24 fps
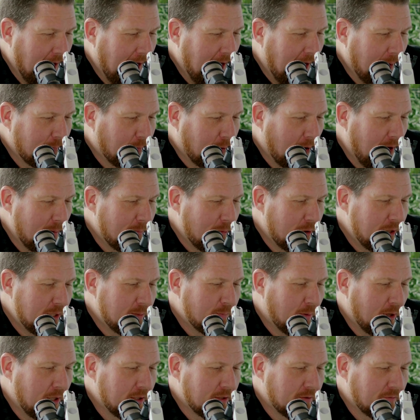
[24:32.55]
Primary
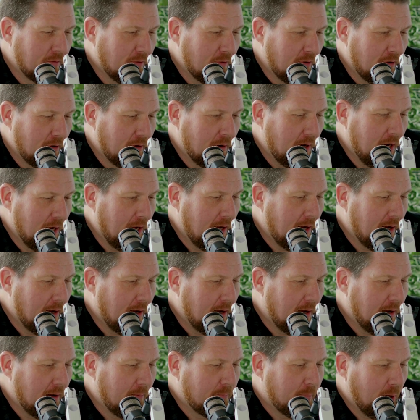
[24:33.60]
sponsor
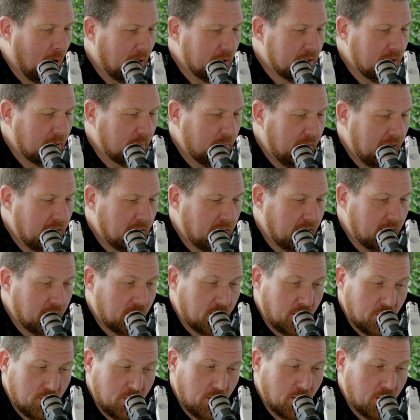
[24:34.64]
for Boxing BC's
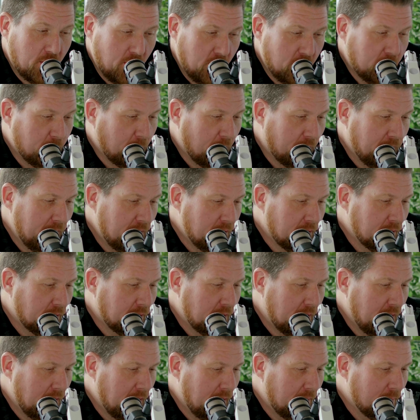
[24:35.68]
junior youth provincial
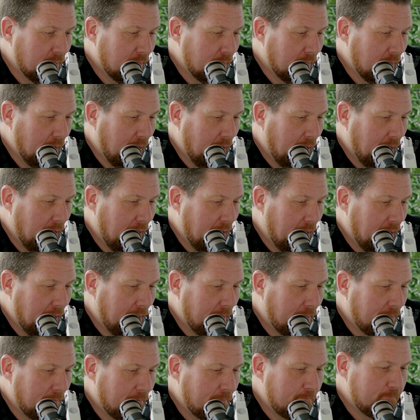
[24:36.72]
team.
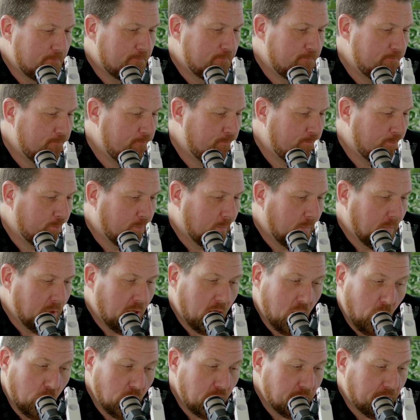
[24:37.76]

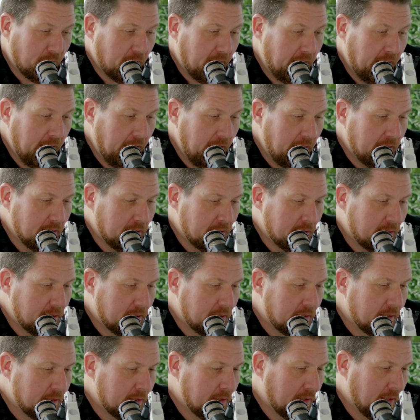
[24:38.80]
Coats for
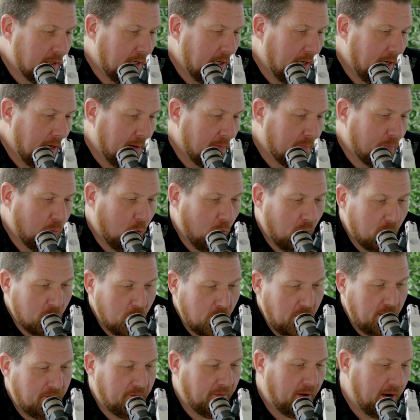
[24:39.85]
Kids. Port
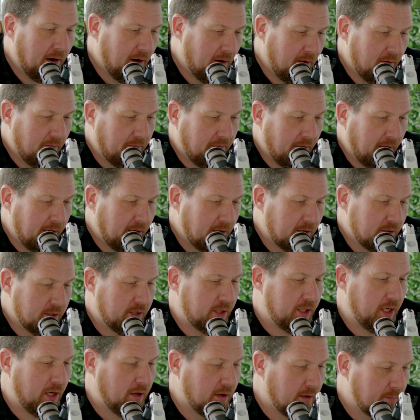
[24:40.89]
Moody Firefighters
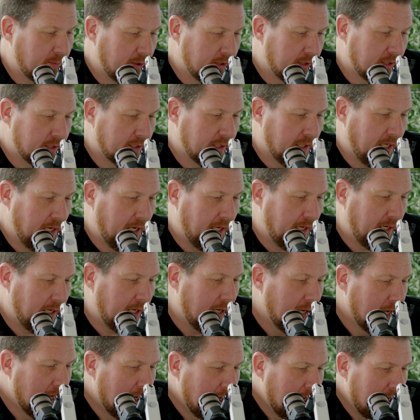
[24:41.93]
Charitable Society,
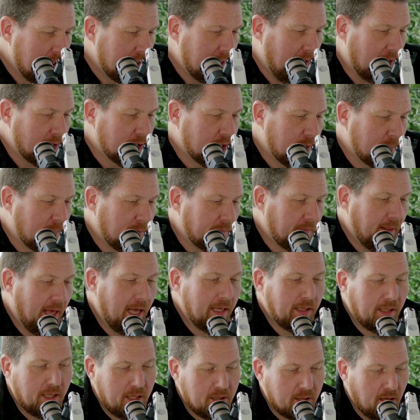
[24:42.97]
Township of
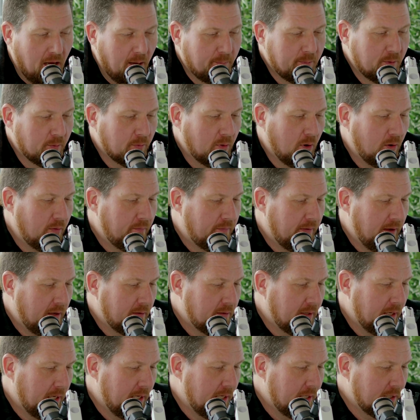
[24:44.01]
Langley Adopt a Road
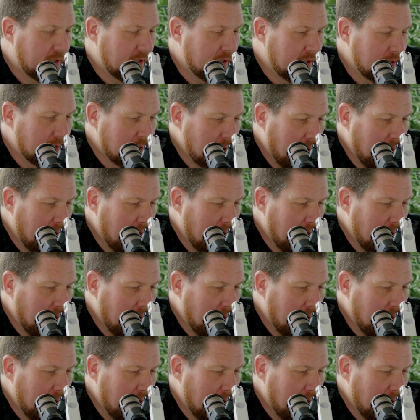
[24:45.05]
Foundation,